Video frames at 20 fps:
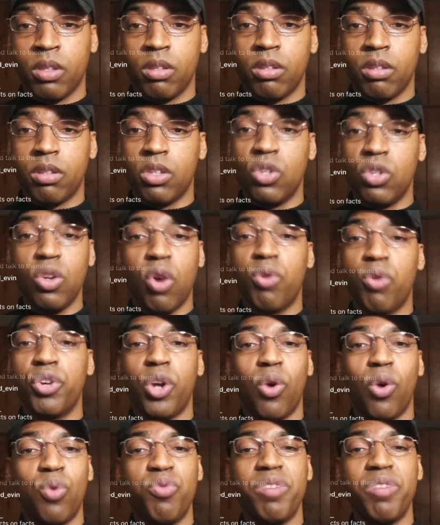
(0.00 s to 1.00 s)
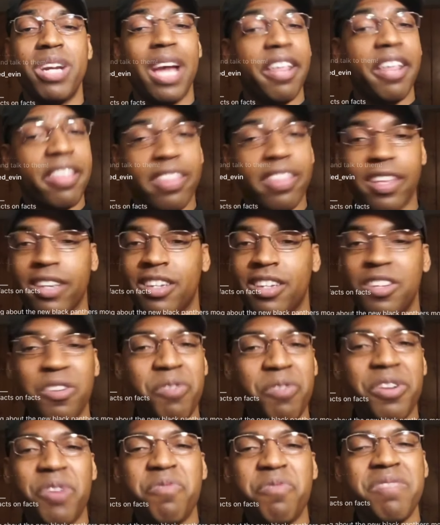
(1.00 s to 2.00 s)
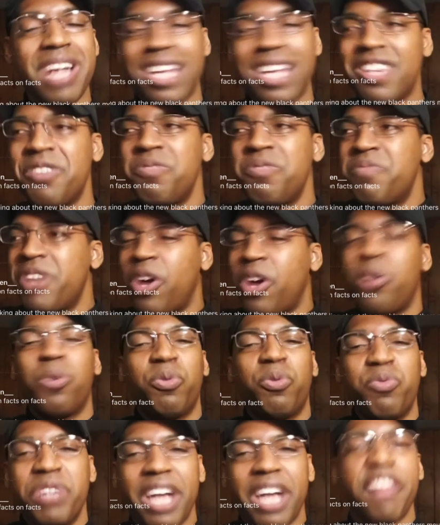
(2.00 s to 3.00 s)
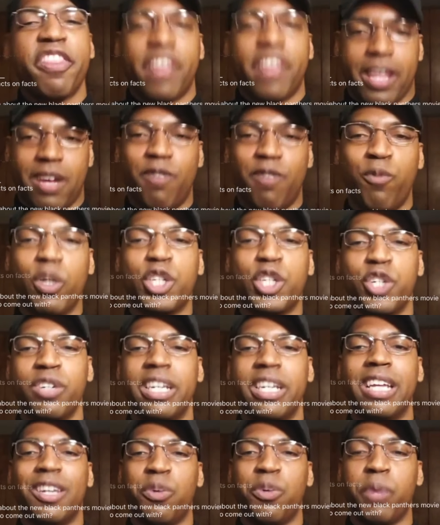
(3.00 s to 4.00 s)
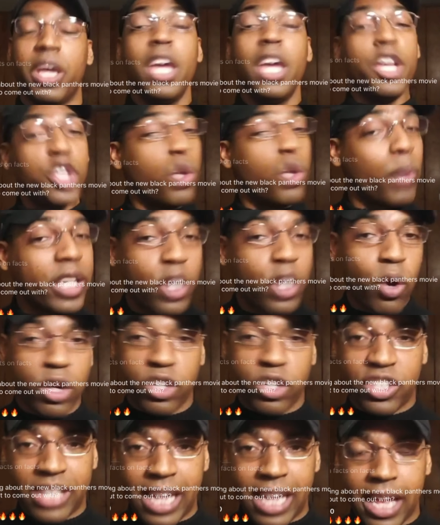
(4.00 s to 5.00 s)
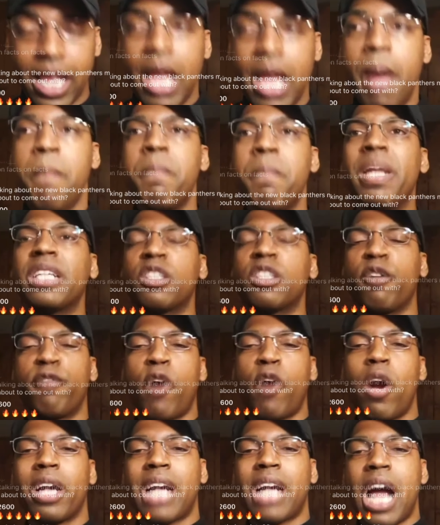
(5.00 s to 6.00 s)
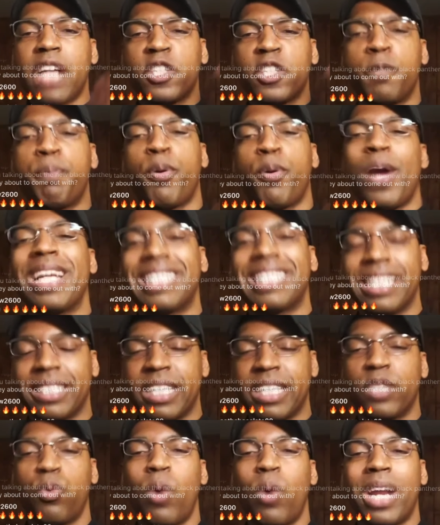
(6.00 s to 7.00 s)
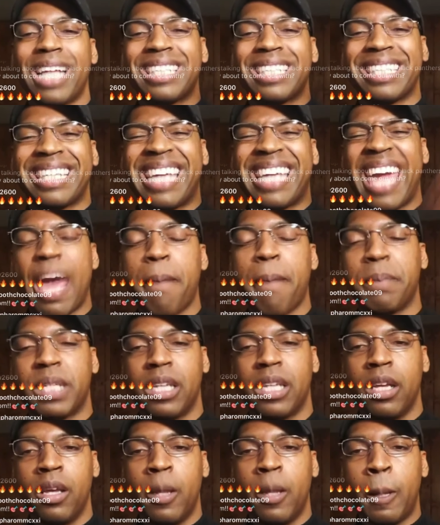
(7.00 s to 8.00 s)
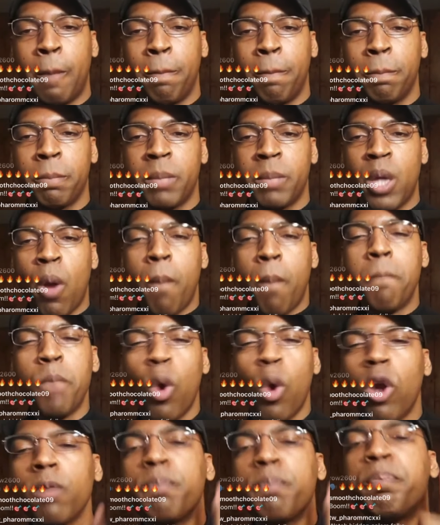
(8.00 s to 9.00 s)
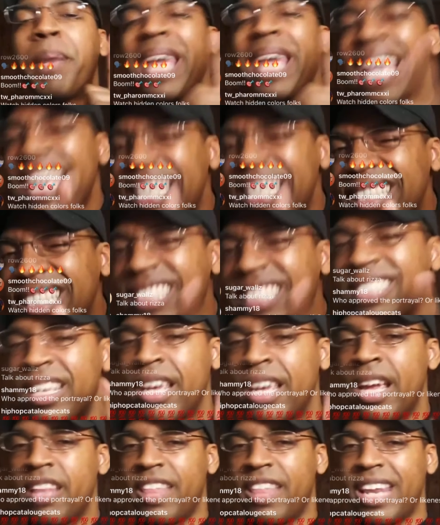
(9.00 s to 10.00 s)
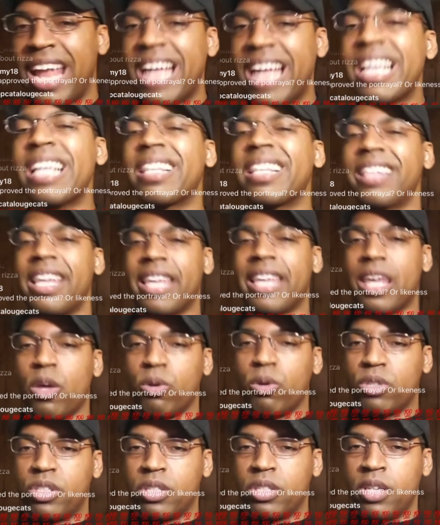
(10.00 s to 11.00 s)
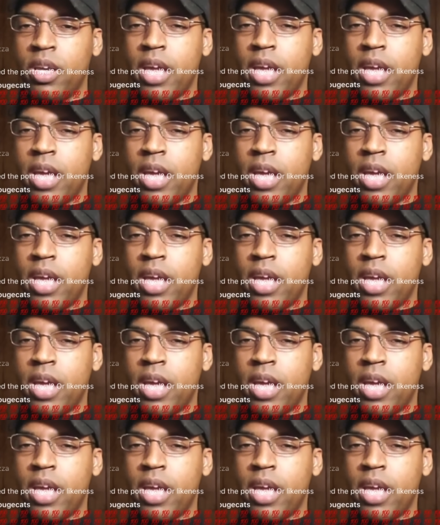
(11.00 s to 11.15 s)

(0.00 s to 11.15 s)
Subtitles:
You don't know nothing. You know nothing of what you're dealing with. You really don't understand. Minister Farrakhan's presence is what has kept more peace than anything else.